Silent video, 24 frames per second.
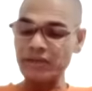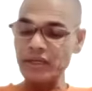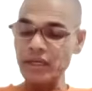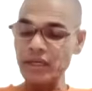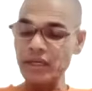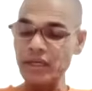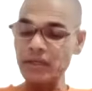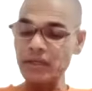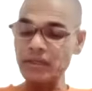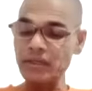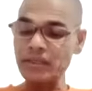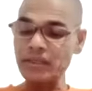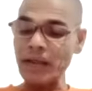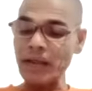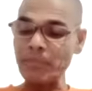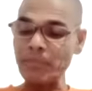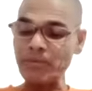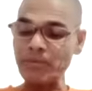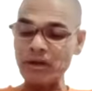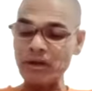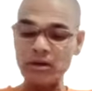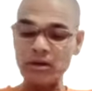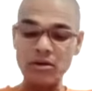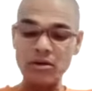In the
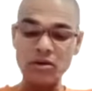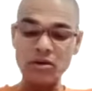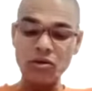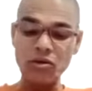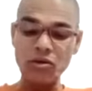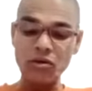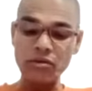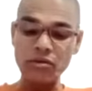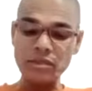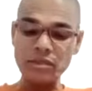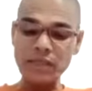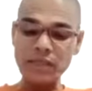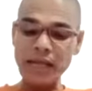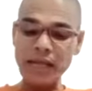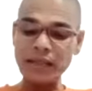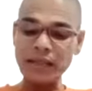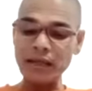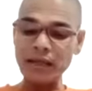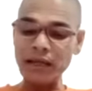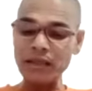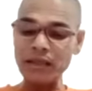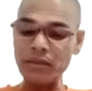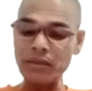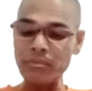chapter on
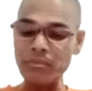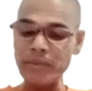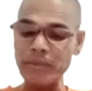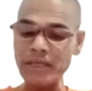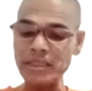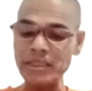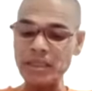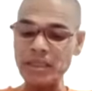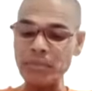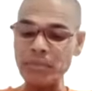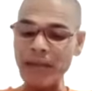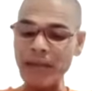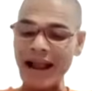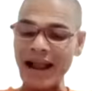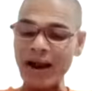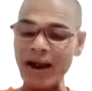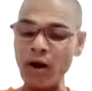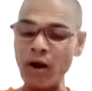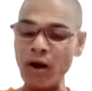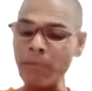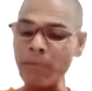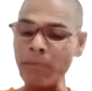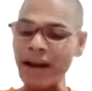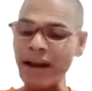sadhana, the means of
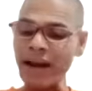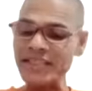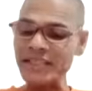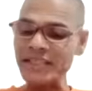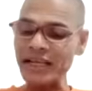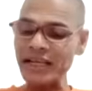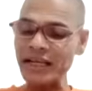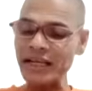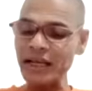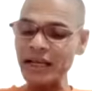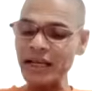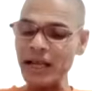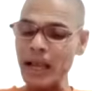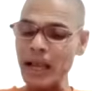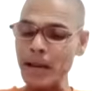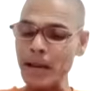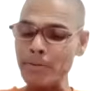accomplishing,